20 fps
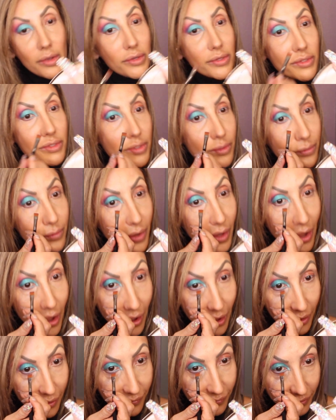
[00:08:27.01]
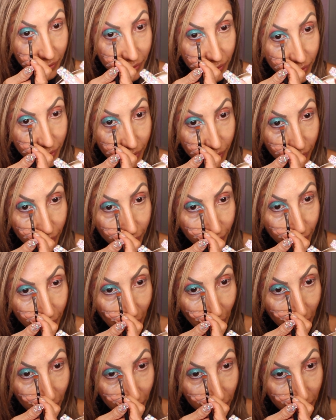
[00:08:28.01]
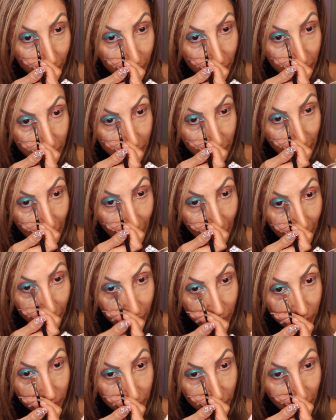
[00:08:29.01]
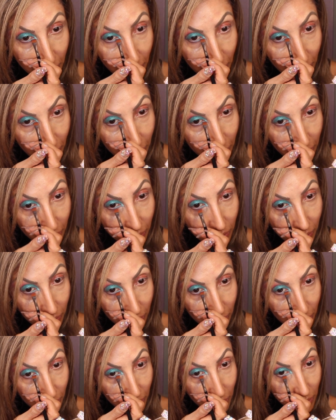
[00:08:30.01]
So we'll have two colors actually here.